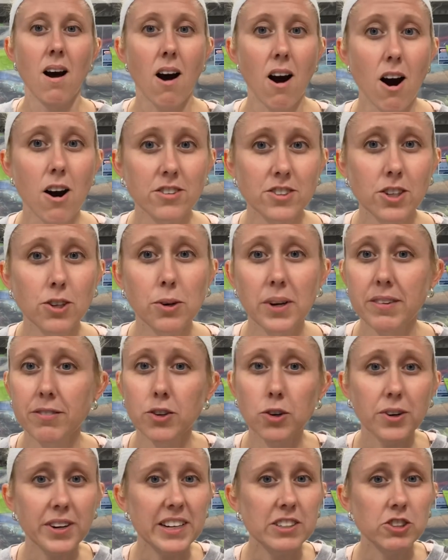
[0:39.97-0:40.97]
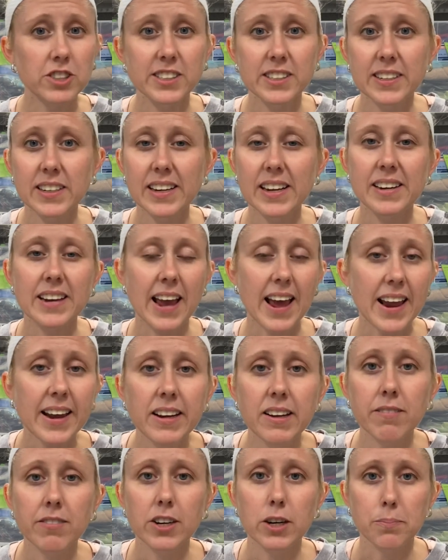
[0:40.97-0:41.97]
Also, if you are interested in any
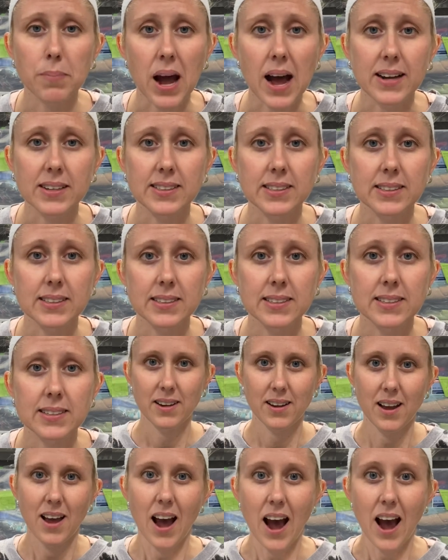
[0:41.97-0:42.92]
of their boxes,